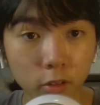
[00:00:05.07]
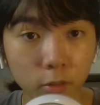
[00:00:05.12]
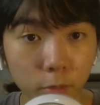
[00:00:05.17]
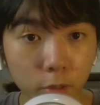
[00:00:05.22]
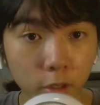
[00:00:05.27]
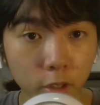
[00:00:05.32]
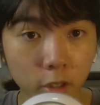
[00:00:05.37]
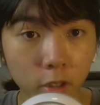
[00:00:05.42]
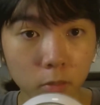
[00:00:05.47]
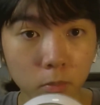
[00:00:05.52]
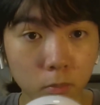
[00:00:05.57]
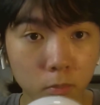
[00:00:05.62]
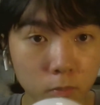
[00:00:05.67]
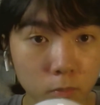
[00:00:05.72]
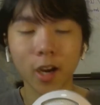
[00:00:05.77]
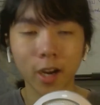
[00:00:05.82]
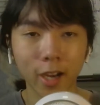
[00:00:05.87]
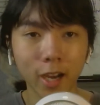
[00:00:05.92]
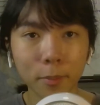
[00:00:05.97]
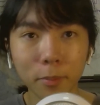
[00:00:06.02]
is pretty good.
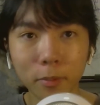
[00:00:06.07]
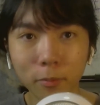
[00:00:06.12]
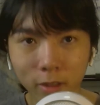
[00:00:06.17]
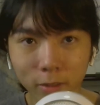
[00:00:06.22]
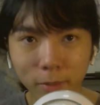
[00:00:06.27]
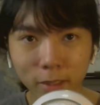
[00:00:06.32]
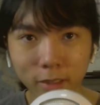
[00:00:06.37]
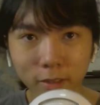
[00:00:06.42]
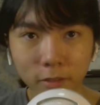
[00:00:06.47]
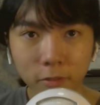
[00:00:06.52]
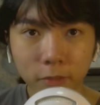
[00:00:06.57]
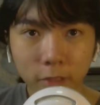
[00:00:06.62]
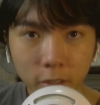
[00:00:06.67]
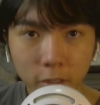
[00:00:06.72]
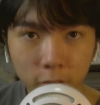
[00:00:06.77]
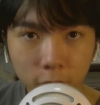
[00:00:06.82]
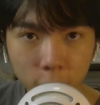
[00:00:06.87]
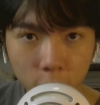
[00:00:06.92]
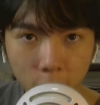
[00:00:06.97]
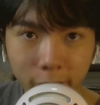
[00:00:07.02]
Alright, I've been wanting to make this
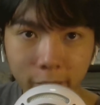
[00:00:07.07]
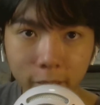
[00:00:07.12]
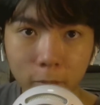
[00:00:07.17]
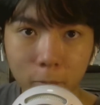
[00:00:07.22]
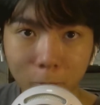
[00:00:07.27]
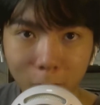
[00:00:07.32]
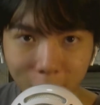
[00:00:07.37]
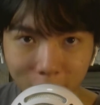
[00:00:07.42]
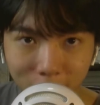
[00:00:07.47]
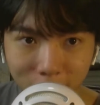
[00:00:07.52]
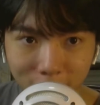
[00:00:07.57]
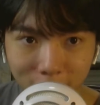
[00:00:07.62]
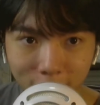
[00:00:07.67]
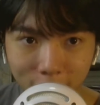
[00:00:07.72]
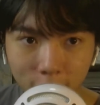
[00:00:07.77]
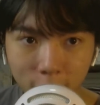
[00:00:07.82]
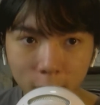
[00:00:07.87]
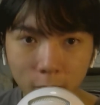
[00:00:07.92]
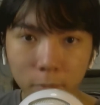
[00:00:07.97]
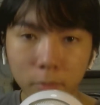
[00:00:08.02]
video for a while
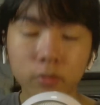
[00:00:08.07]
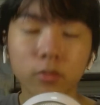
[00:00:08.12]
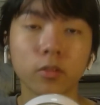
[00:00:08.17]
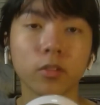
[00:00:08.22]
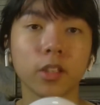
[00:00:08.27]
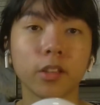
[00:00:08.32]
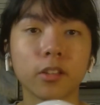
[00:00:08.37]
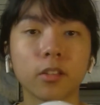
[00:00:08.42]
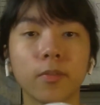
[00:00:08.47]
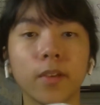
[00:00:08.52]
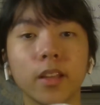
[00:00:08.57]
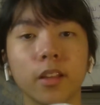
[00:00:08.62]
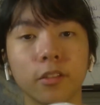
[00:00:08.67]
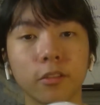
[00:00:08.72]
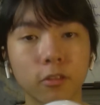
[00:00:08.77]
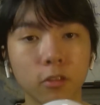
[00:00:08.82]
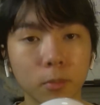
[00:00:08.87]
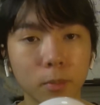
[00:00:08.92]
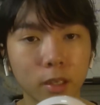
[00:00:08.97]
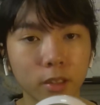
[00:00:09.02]
now, and with the release of
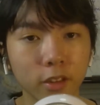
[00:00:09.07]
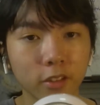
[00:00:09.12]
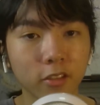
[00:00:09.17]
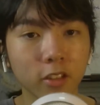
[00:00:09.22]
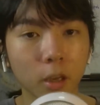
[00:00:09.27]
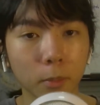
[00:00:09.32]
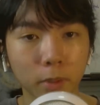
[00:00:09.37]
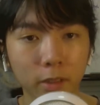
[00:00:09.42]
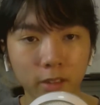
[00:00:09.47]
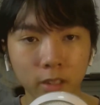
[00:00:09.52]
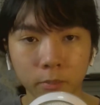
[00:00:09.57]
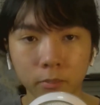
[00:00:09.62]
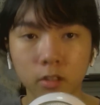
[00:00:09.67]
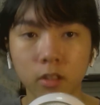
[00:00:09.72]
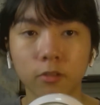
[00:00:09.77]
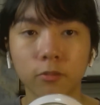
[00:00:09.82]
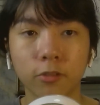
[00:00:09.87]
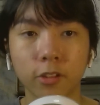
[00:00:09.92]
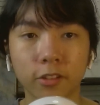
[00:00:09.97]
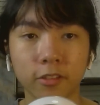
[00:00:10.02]
Inazuma, this topic seems to
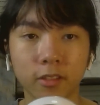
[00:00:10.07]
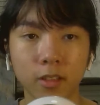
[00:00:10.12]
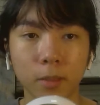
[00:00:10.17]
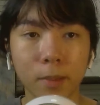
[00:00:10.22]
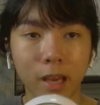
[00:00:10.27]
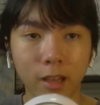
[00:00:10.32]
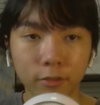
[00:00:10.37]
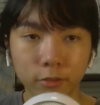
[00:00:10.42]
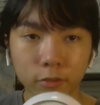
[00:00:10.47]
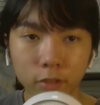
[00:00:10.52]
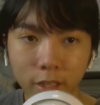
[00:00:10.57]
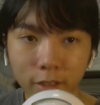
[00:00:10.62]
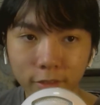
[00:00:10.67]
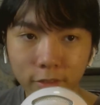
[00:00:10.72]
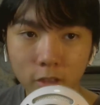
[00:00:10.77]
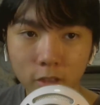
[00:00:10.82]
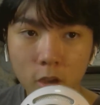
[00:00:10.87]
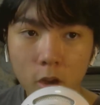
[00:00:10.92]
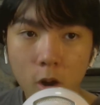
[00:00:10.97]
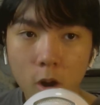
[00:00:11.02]
have risen the past few
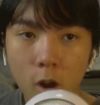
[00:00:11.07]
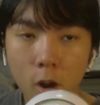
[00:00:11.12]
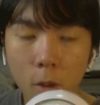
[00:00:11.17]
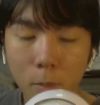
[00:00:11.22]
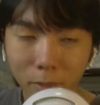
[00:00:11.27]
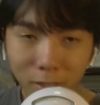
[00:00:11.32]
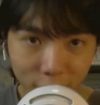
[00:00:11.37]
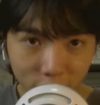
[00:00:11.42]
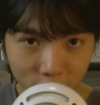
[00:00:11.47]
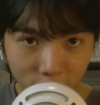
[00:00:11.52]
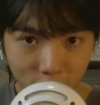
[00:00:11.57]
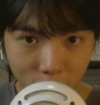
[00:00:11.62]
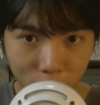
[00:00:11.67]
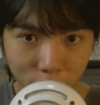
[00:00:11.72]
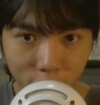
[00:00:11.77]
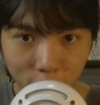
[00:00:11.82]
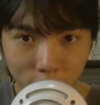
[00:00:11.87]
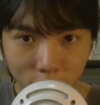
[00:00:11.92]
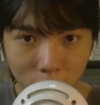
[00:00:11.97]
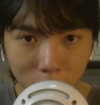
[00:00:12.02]
days. But let's just jump
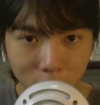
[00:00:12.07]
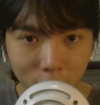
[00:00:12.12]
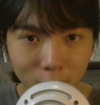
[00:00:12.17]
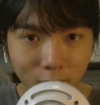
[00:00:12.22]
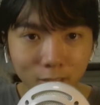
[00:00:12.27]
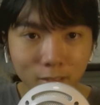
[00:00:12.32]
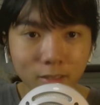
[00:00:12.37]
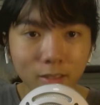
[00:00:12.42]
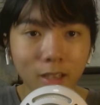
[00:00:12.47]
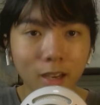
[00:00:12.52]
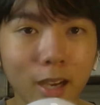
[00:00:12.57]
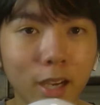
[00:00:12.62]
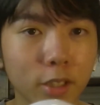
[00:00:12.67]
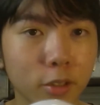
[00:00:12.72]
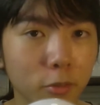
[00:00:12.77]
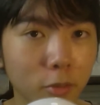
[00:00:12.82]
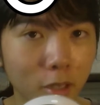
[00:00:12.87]
straight to it. I do